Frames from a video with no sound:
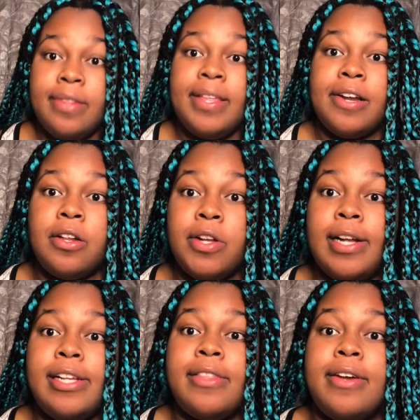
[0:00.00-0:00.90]
You're there to
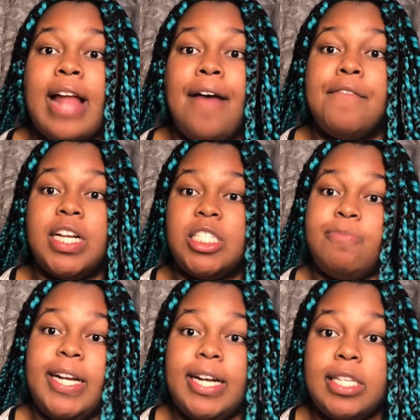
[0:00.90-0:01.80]
learn, you're there to have an
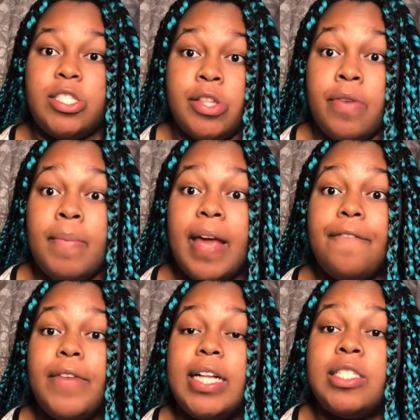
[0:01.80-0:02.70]
experience, you're there to make
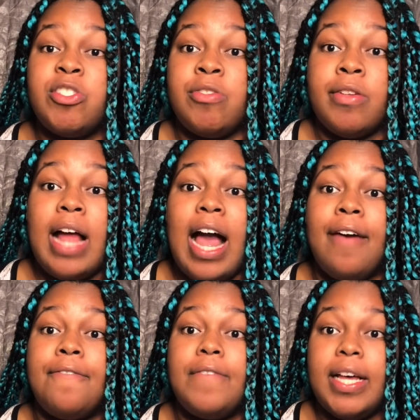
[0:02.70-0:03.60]
friends, you're there to
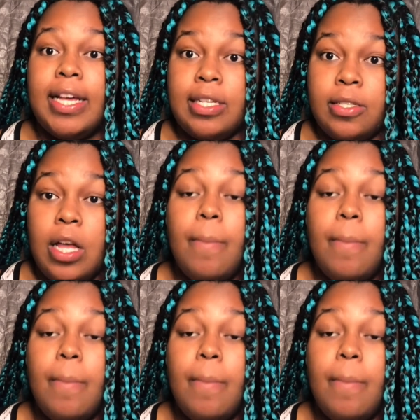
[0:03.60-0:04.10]
have fun.